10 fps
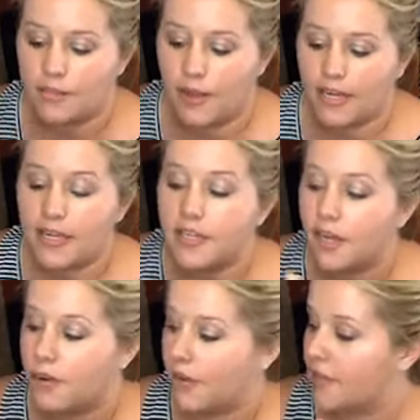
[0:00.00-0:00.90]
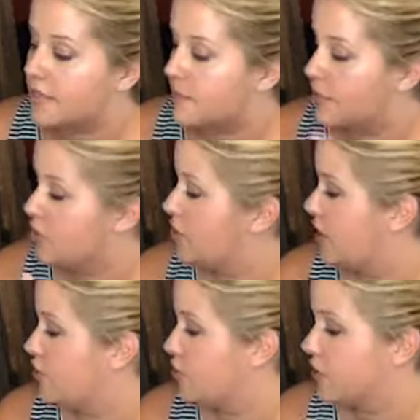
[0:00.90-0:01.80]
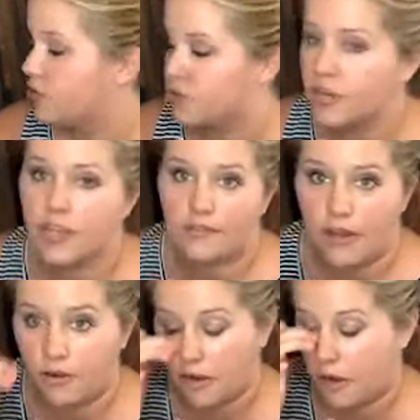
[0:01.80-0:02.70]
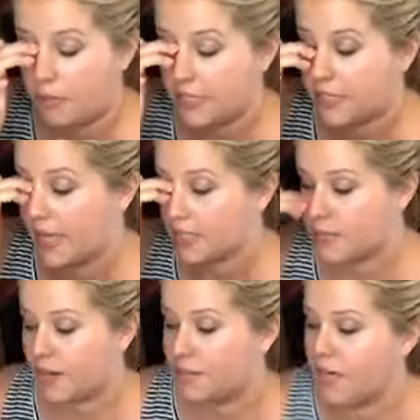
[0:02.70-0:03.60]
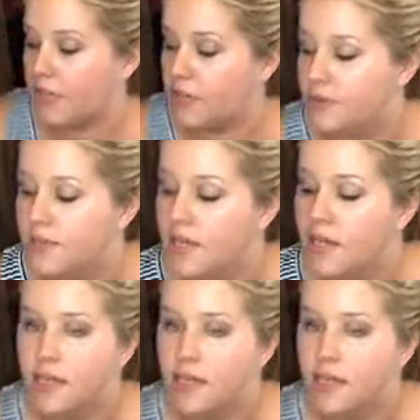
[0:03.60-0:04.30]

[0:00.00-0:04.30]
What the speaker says: So I need to go get some industrial strength Velcro because that's what I'm gonna use